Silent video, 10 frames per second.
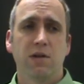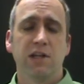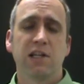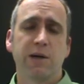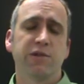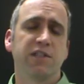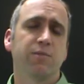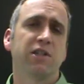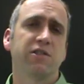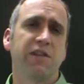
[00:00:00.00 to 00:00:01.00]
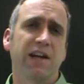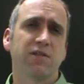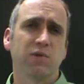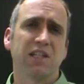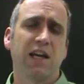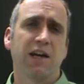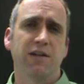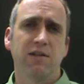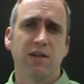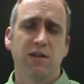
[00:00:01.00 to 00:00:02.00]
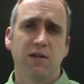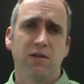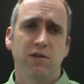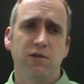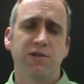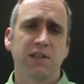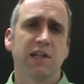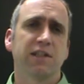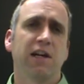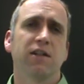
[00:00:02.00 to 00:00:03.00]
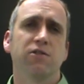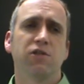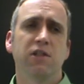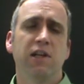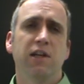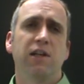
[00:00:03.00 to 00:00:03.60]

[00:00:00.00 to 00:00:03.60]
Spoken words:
encapsulate as much of that as we can using technology,